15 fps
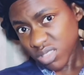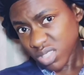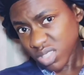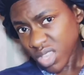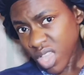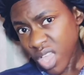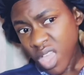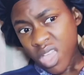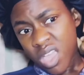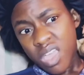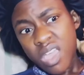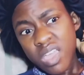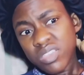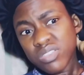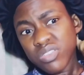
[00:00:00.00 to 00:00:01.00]
Just,
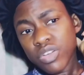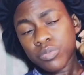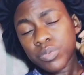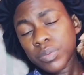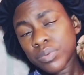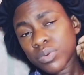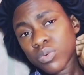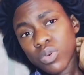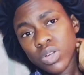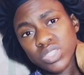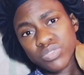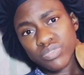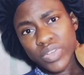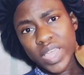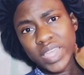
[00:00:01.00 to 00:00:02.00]
you know, if people
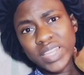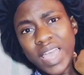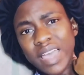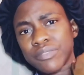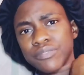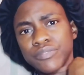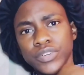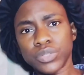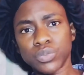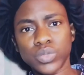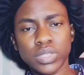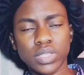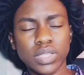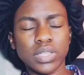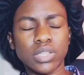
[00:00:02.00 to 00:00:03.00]
watch, fine, have fun
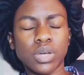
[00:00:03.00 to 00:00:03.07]
with it,